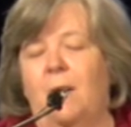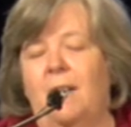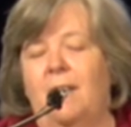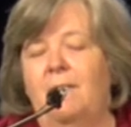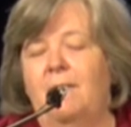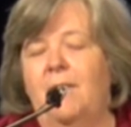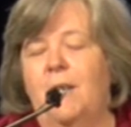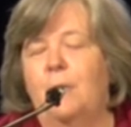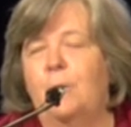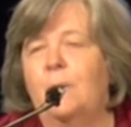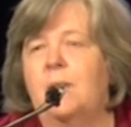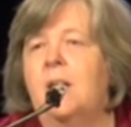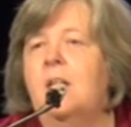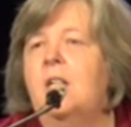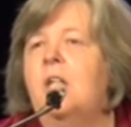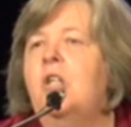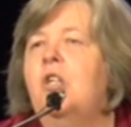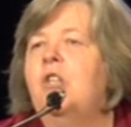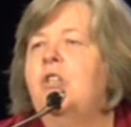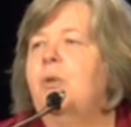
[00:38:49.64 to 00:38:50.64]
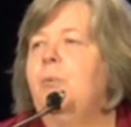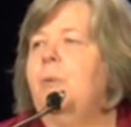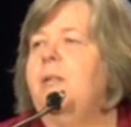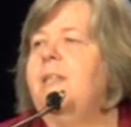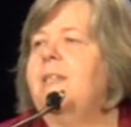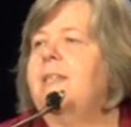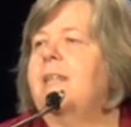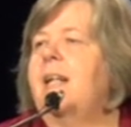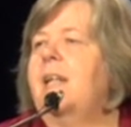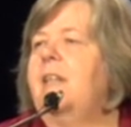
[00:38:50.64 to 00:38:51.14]
one of those. So
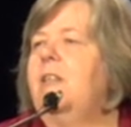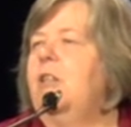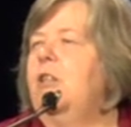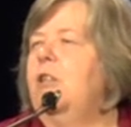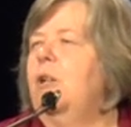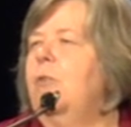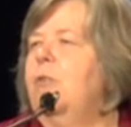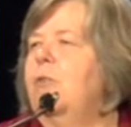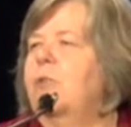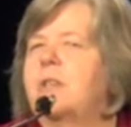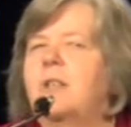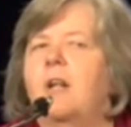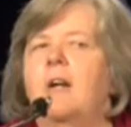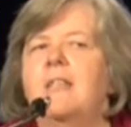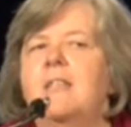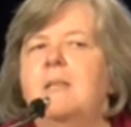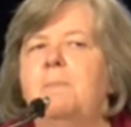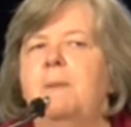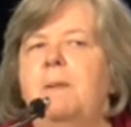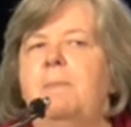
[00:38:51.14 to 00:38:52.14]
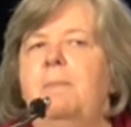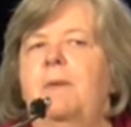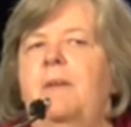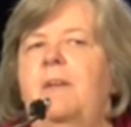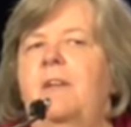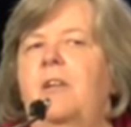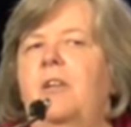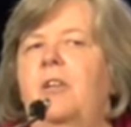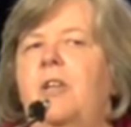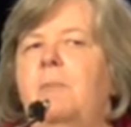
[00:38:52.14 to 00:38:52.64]
we said, you know, there's lots of people
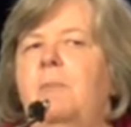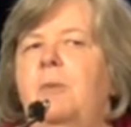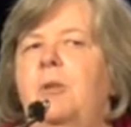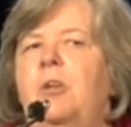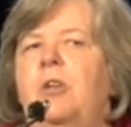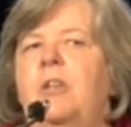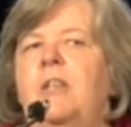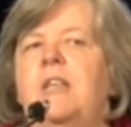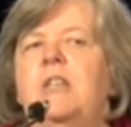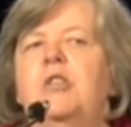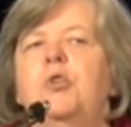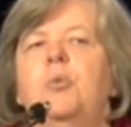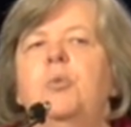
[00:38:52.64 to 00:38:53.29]
in our community